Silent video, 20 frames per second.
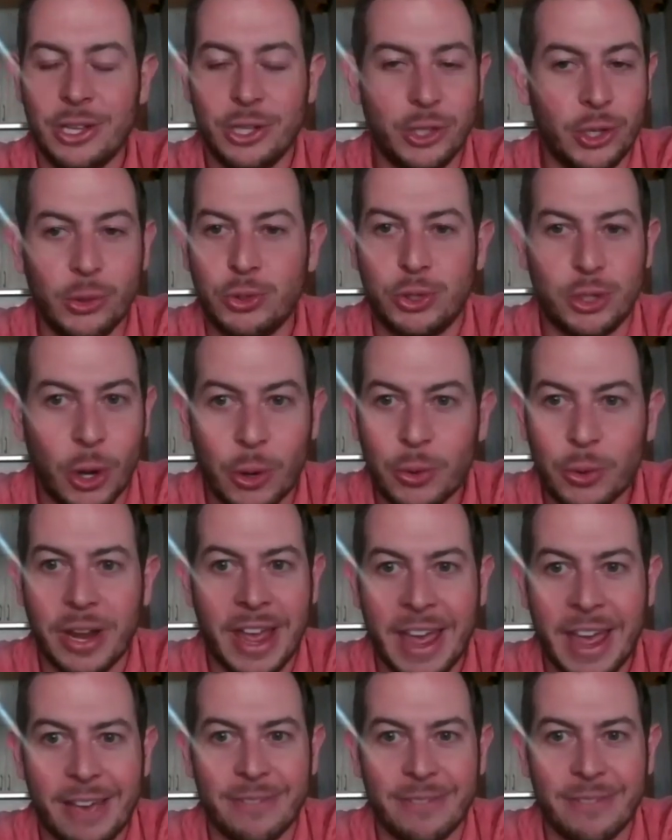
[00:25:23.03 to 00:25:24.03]
you don't
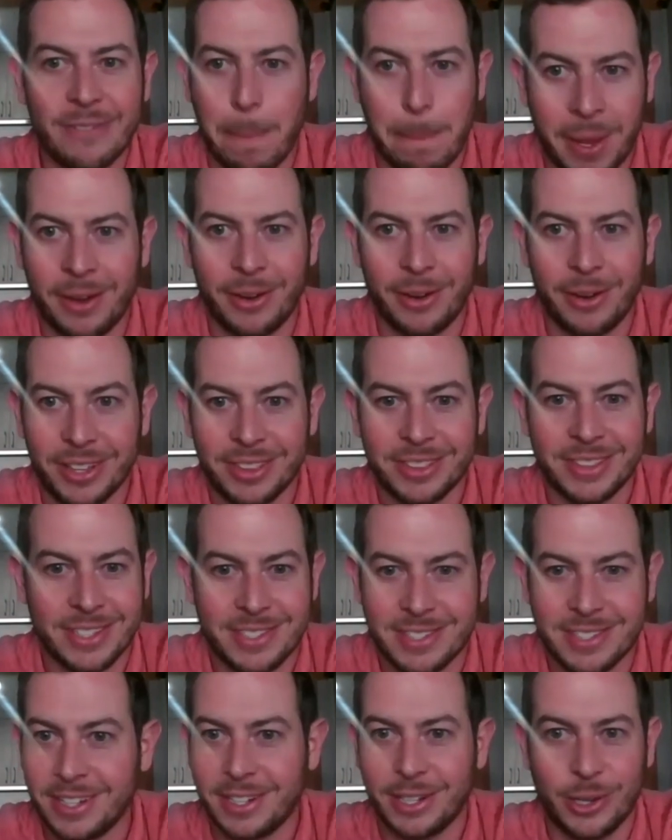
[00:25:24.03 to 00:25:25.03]
have a parent
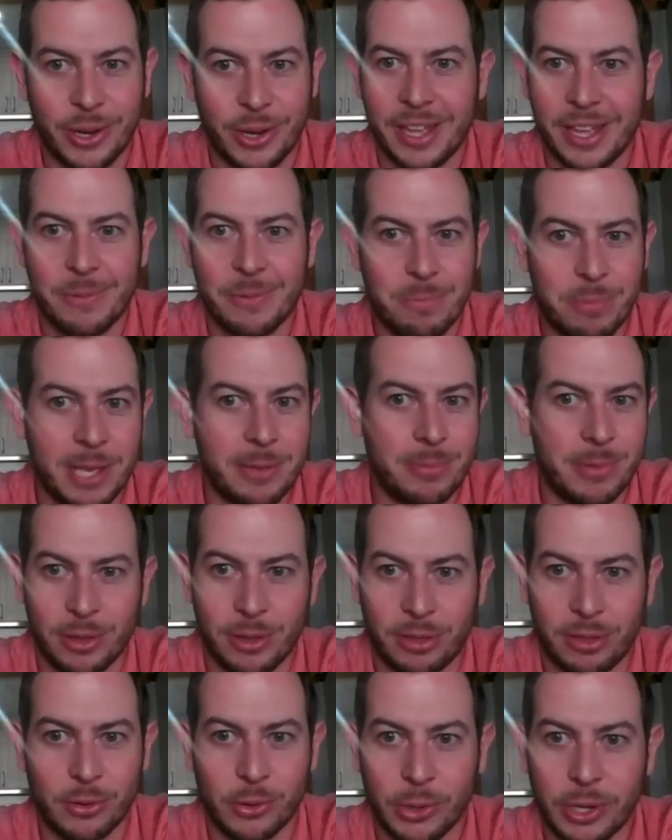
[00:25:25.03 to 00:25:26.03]
that's going to go ahead and baby
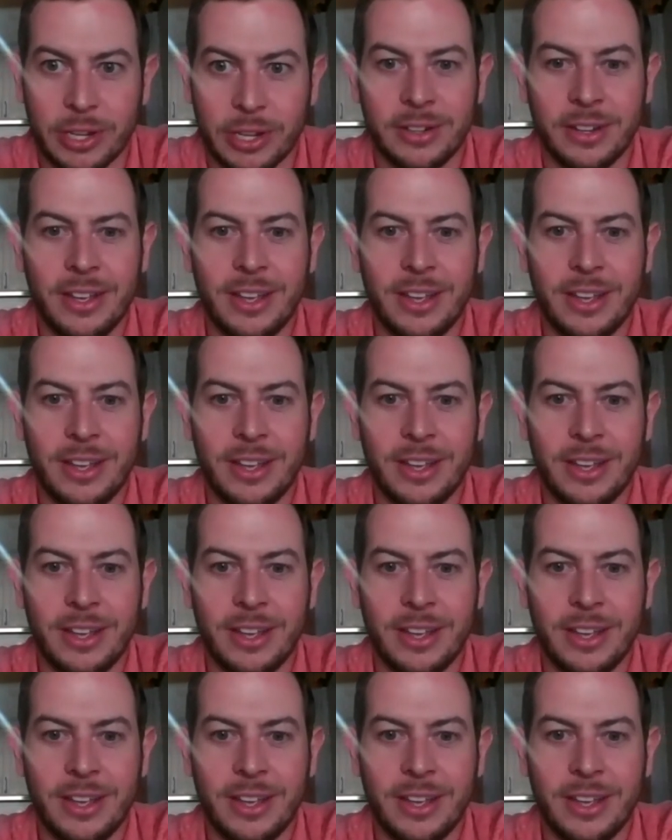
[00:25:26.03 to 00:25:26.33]
you through it